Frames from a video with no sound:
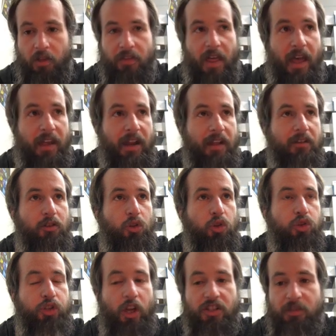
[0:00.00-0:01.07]

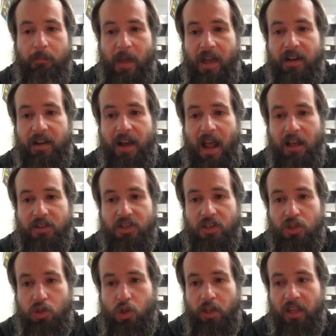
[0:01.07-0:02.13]
that does a
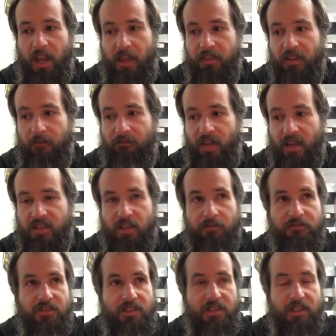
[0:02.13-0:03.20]
meta-analysis looking at the effects of